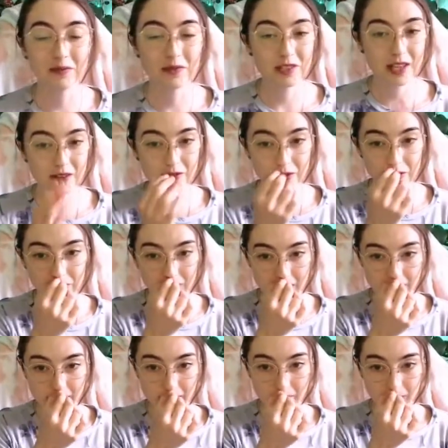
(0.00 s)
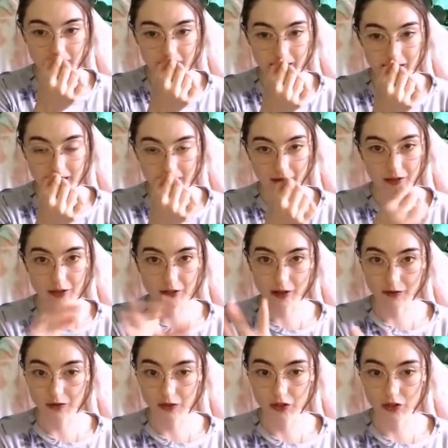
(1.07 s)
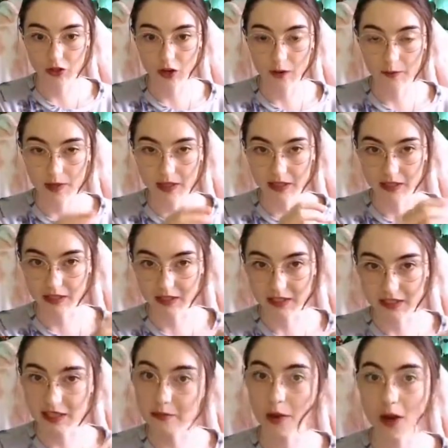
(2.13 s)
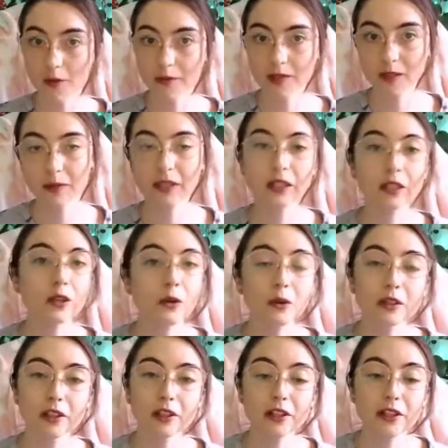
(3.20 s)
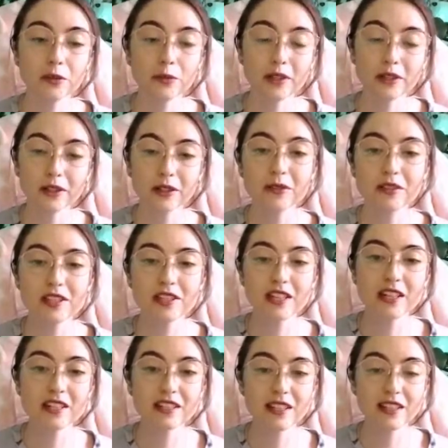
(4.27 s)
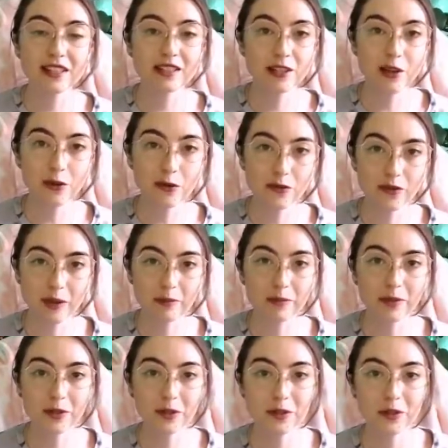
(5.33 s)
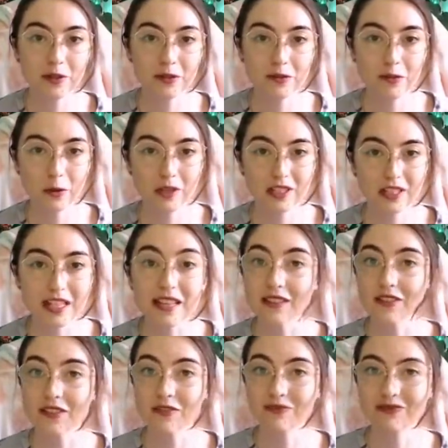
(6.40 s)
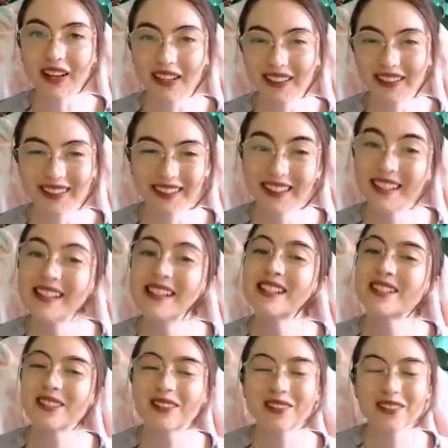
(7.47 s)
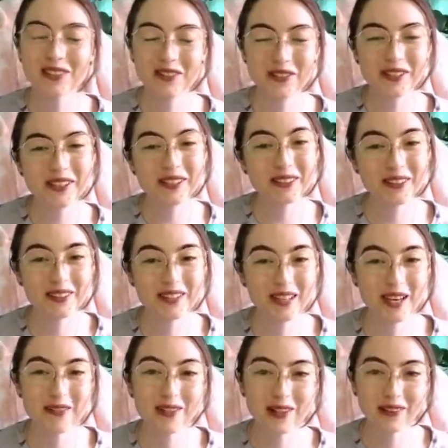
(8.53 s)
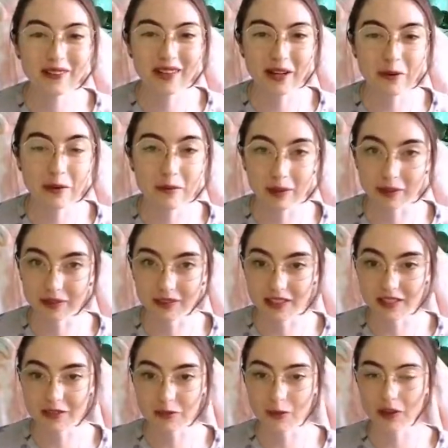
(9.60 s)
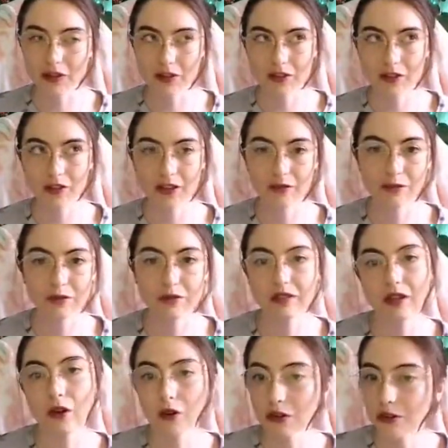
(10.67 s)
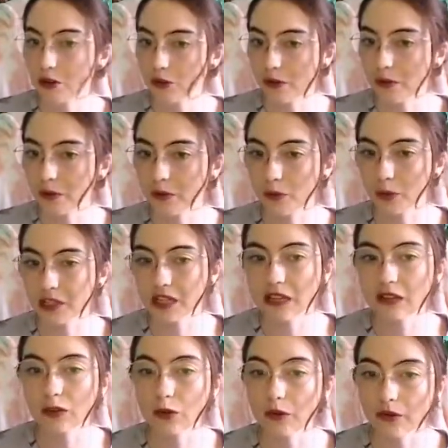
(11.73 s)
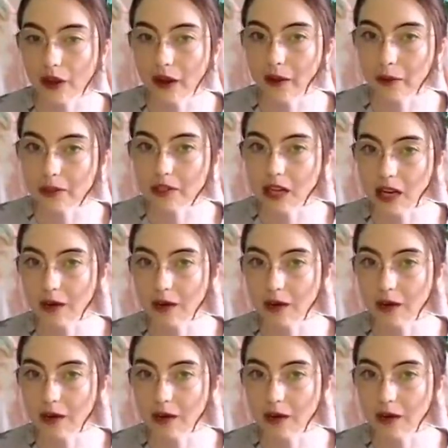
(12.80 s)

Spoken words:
If you see my character ever stop and the date pops up in the corner, you will notice that it says November 14th. So it's a really long time ago that we built this. Whether or not it was on November 14th or if I was time